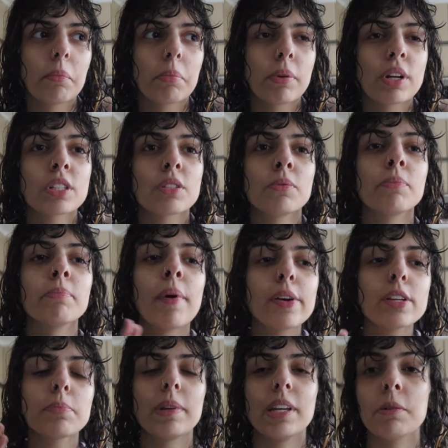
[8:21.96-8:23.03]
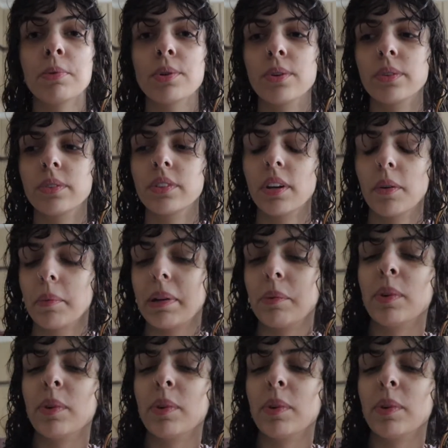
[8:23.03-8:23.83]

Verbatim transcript: because most people, I mean,